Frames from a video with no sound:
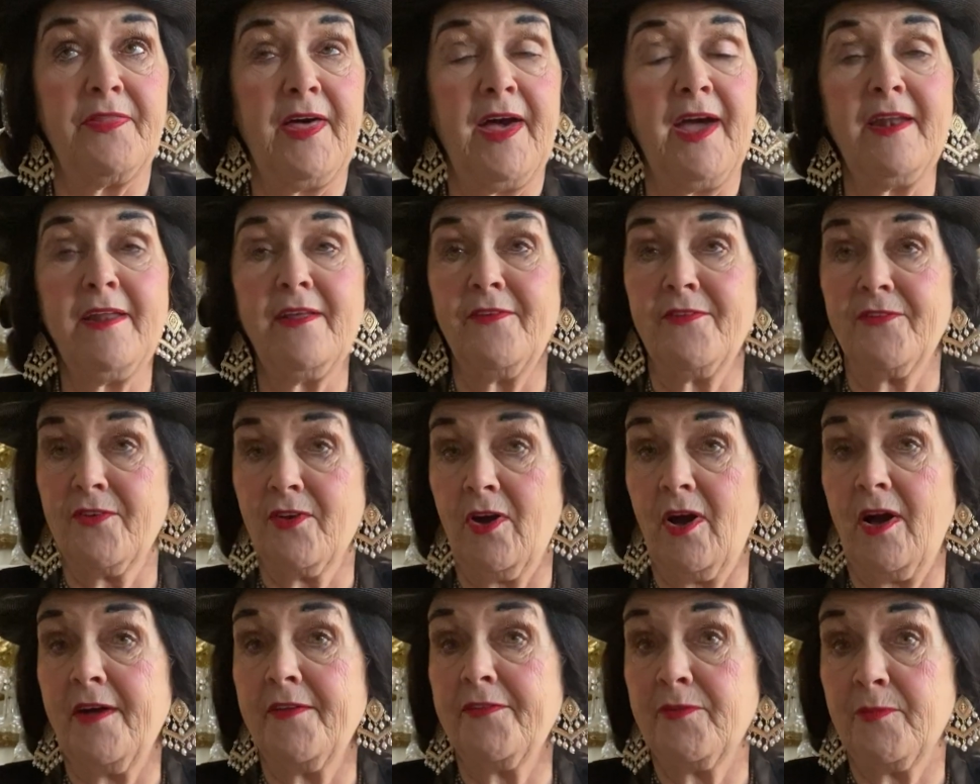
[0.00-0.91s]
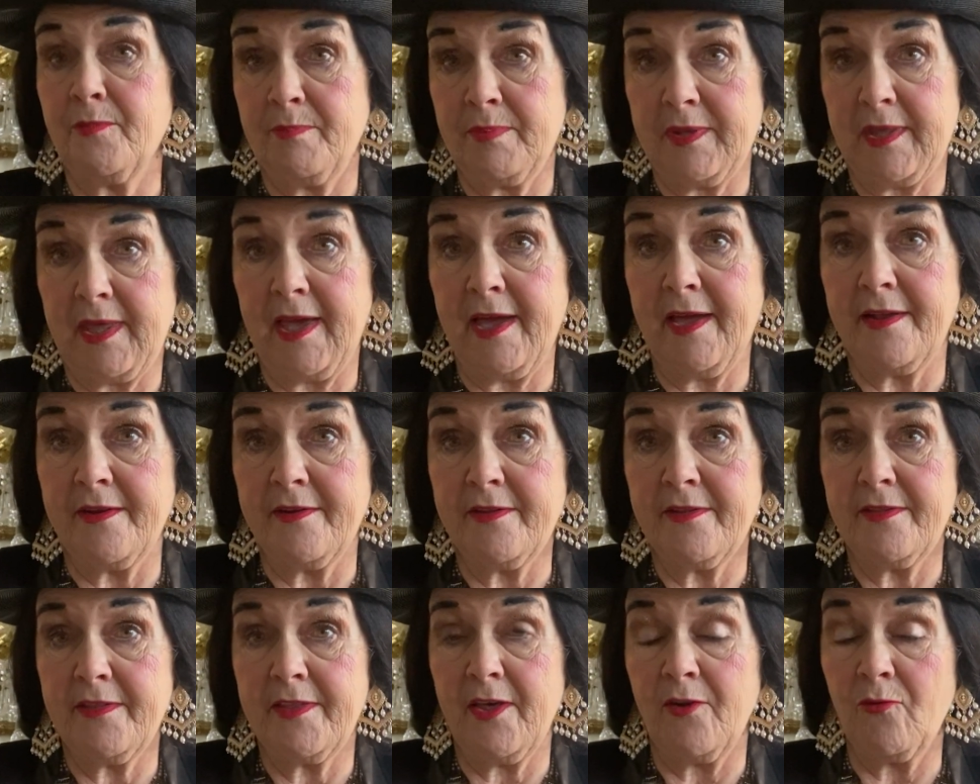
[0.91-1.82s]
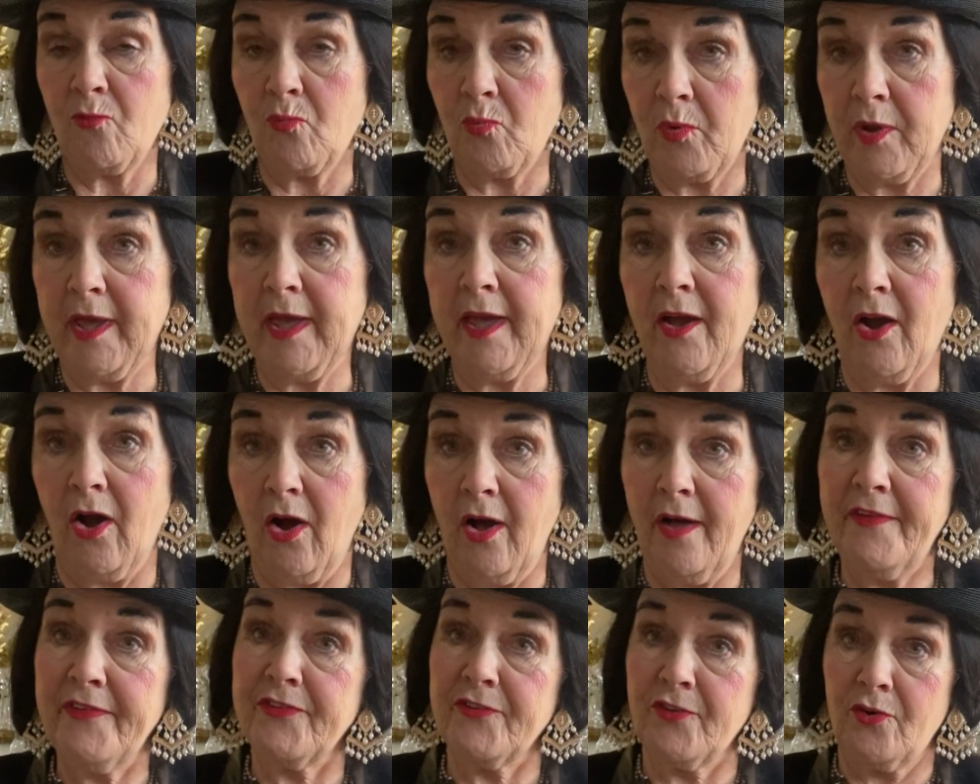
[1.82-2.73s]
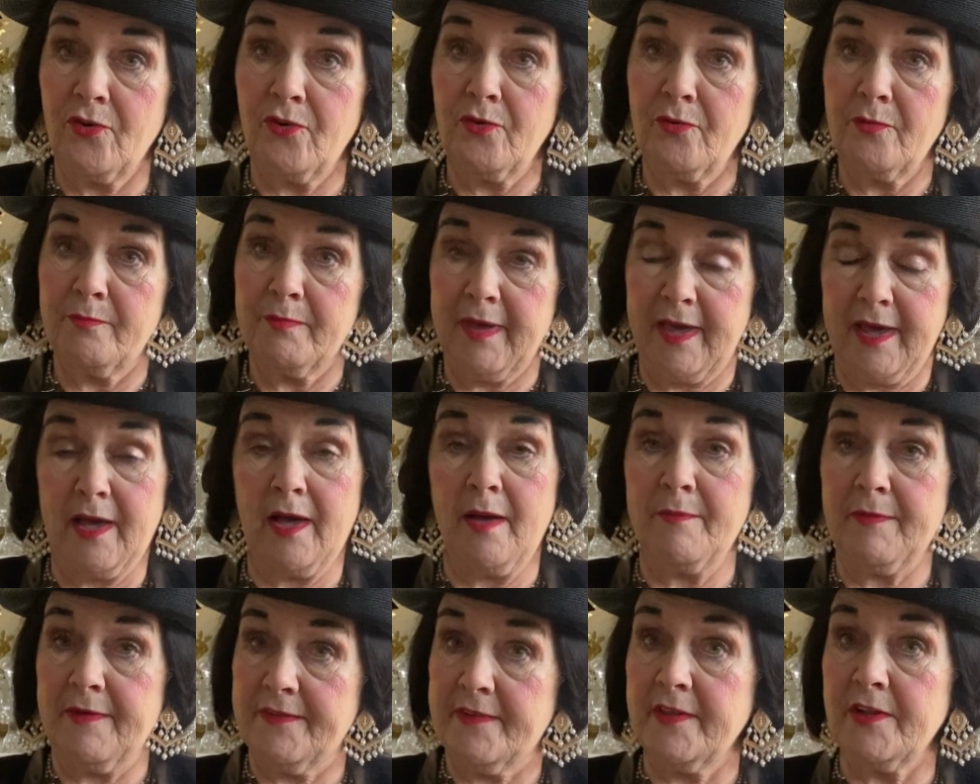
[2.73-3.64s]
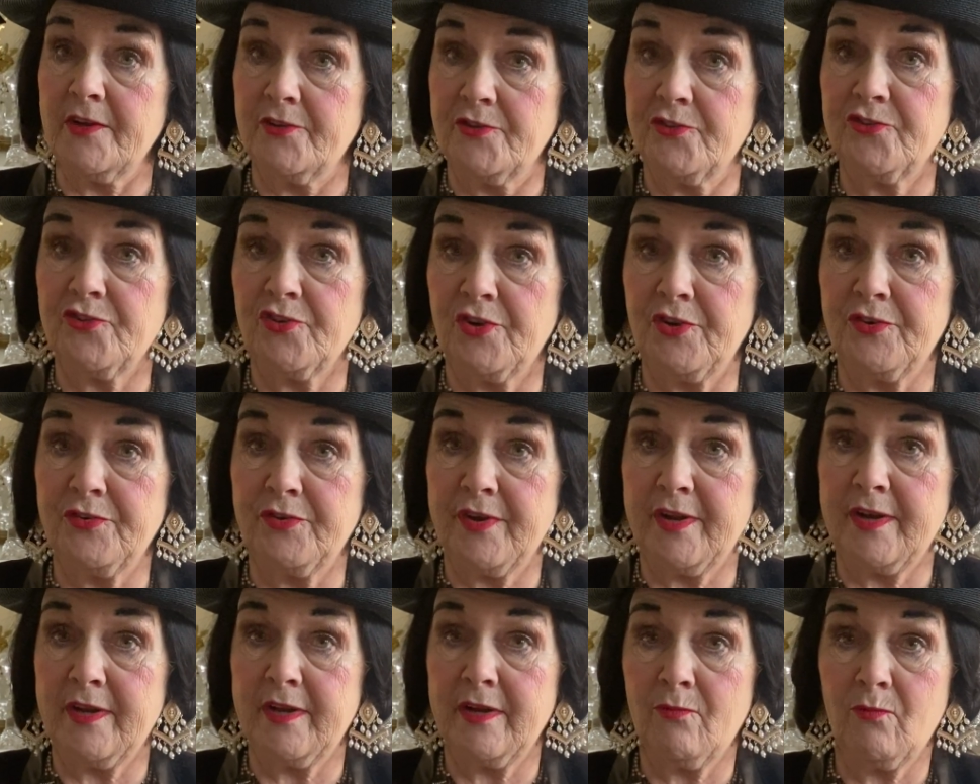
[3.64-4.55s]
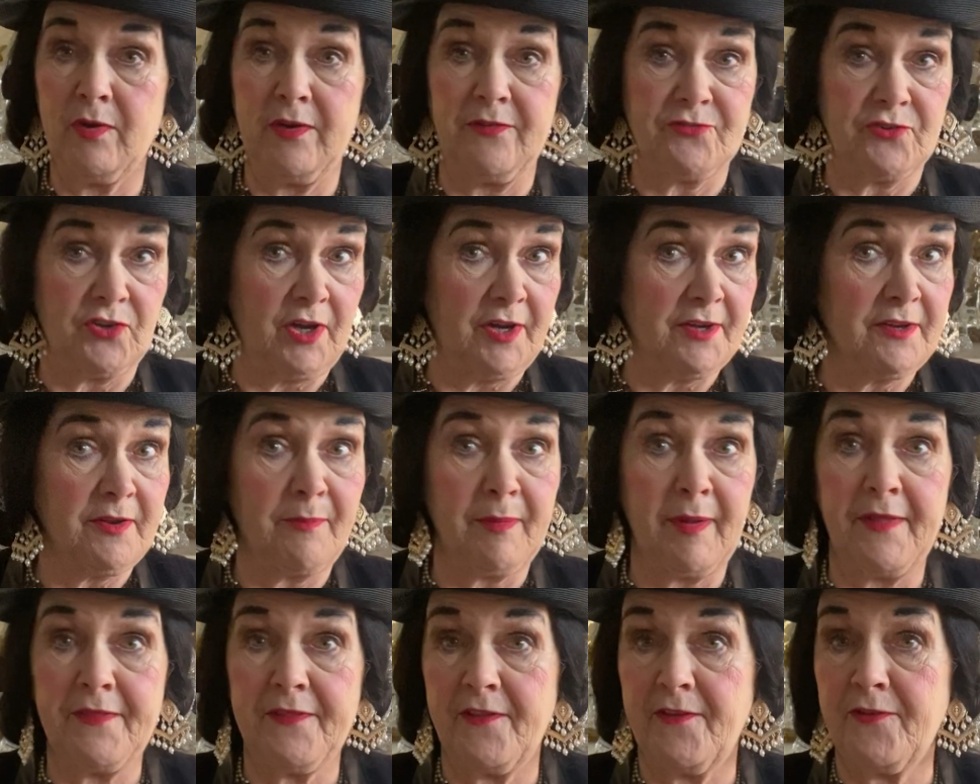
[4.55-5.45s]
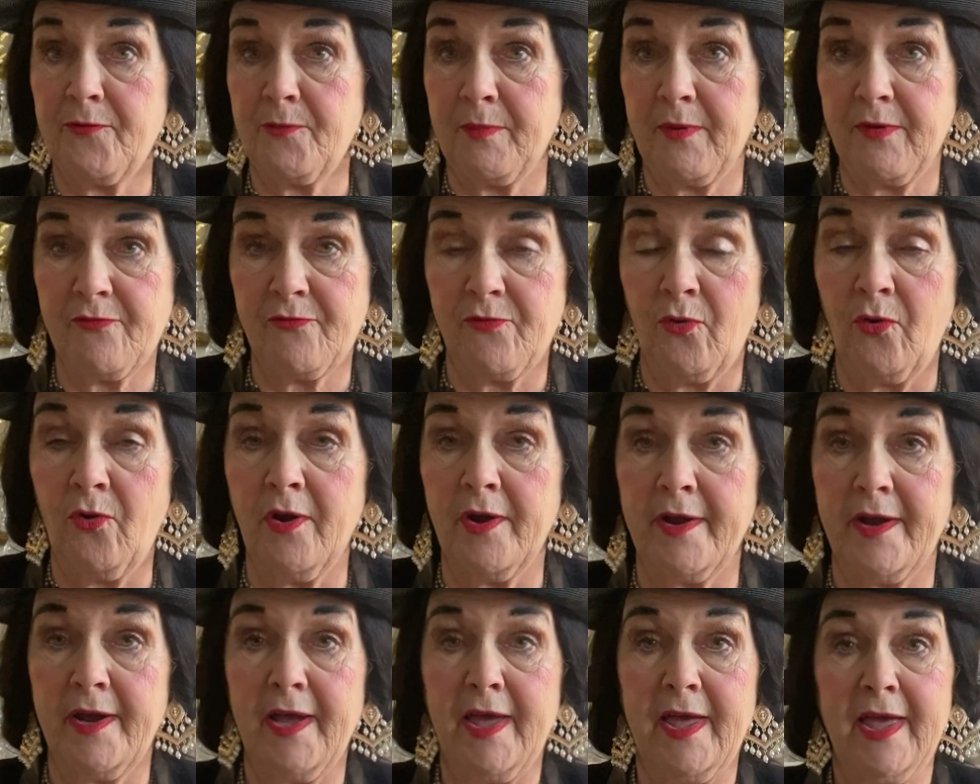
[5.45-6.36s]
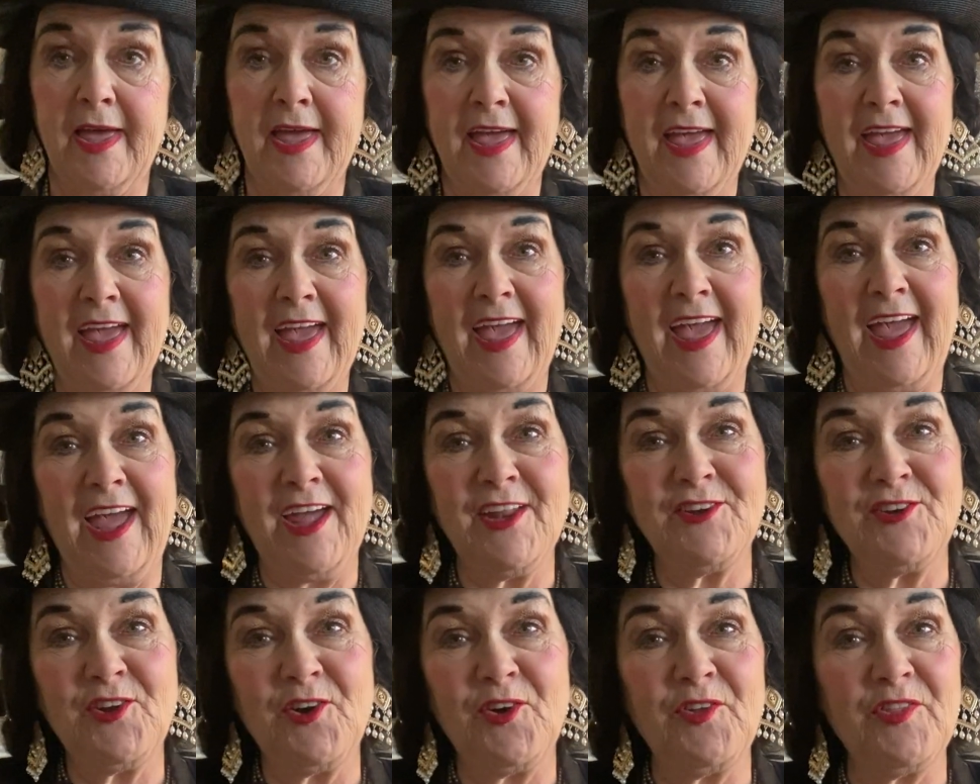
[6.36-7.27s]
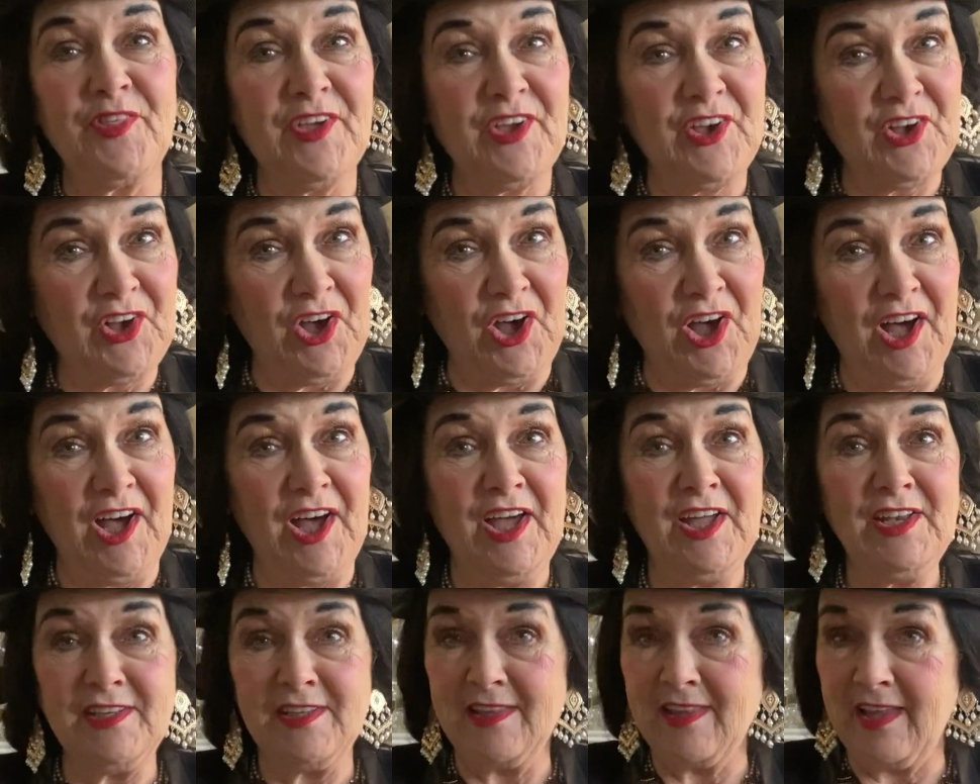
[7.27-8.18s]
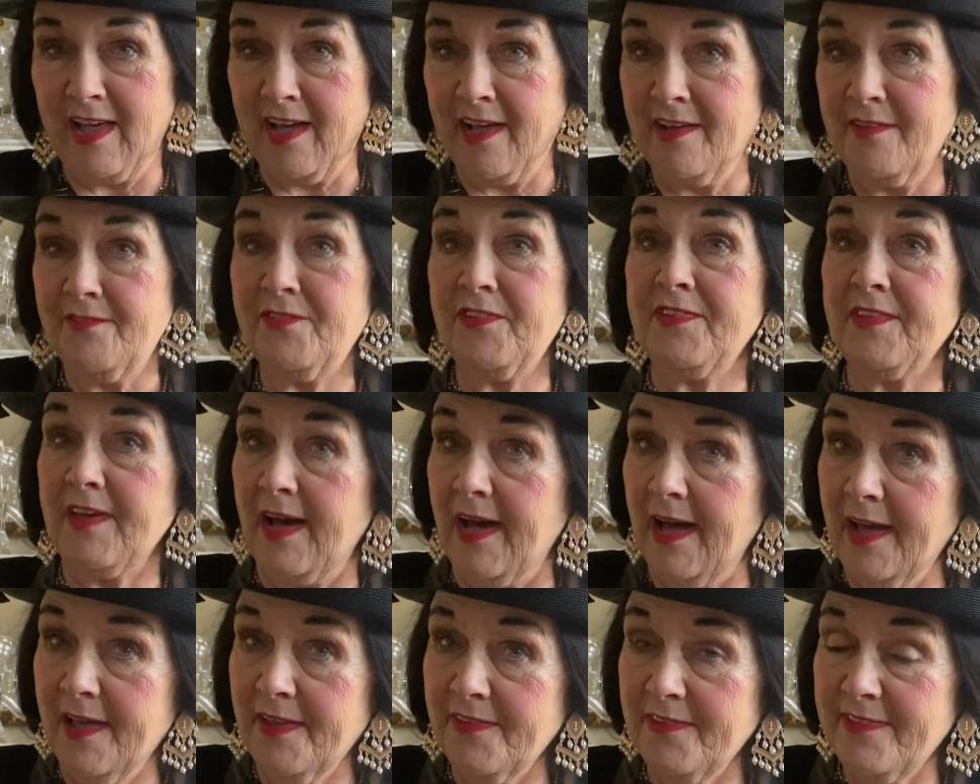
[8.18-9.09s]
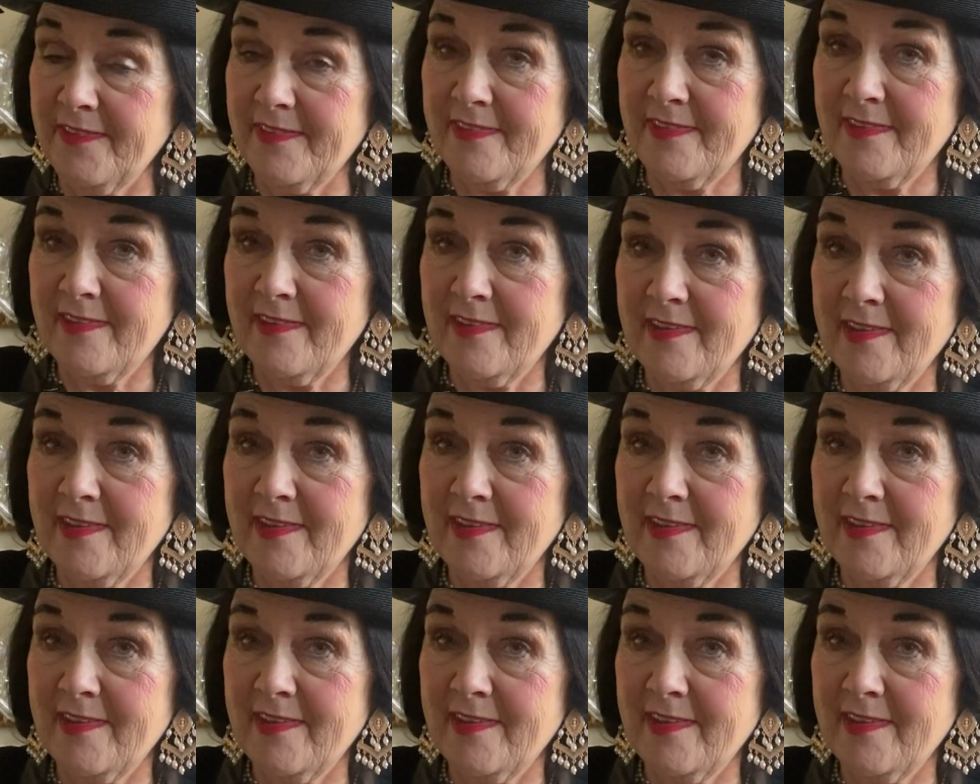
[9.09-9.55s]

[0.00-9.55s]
that is God's plan, that we also become as little children. We've talked about this before. And know that God loves us.